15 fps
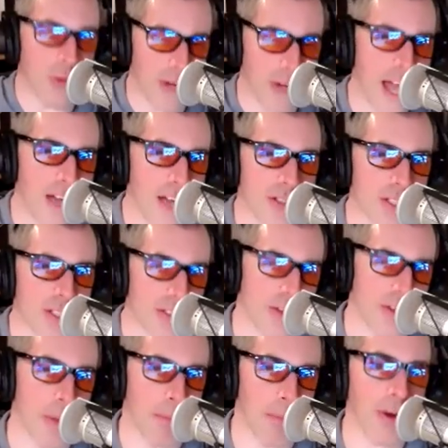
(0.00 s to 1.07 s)
reactions
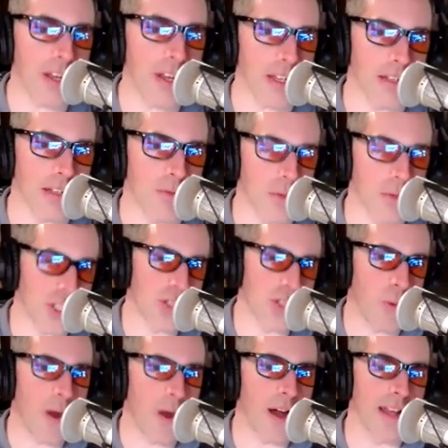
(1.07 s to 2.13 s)
from the brain, which
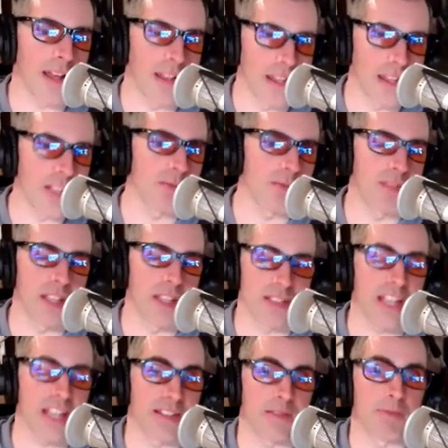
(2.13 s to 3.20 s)
Absolutely. Is why it is, they
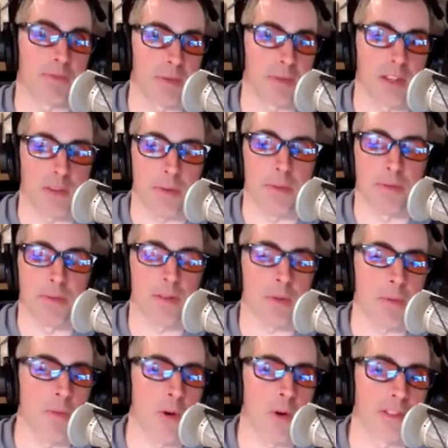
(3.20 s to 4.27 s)
say it's, it's been proven
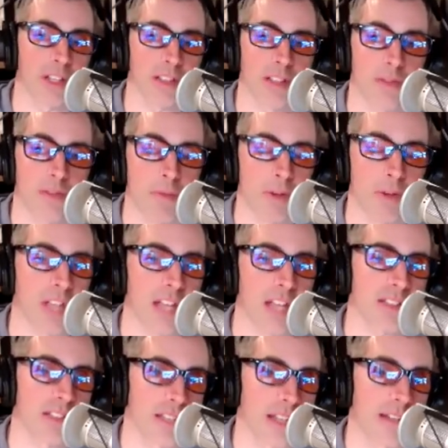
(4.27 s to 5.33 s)
to be more addictive in most
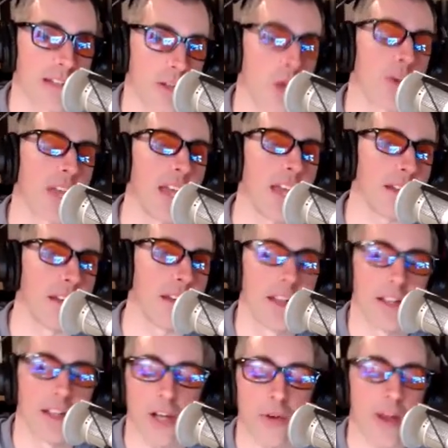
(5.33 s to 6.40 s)
cases than cocaine.
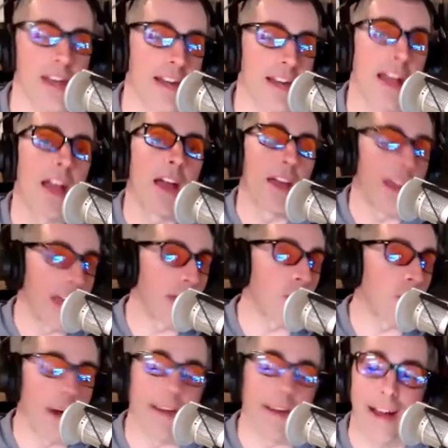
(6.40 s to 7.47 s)
Now, granted,
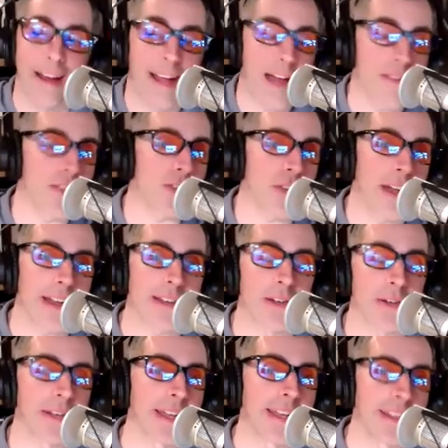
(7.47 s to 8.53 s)
and one, I haven't tried
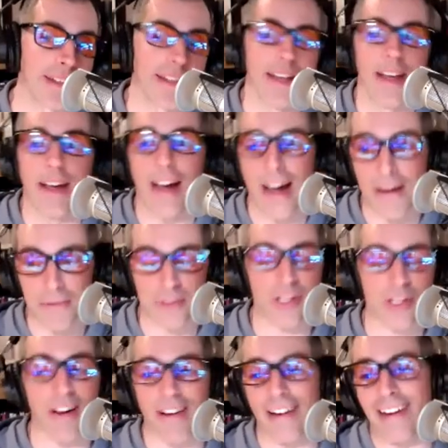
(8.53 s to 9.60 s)
cocaine. I'm
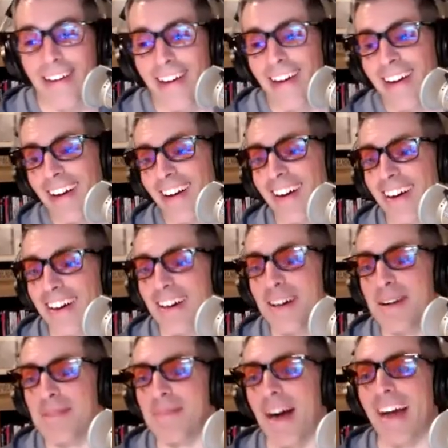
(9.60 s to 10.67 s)
sorry.
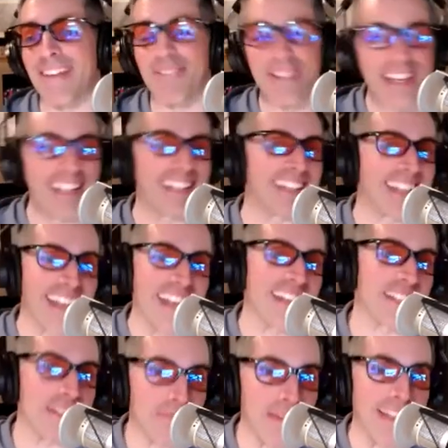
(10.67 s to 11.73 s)
um, I really
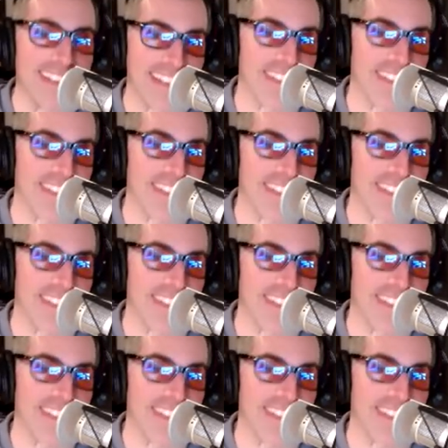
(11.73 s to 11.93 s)
can't speak to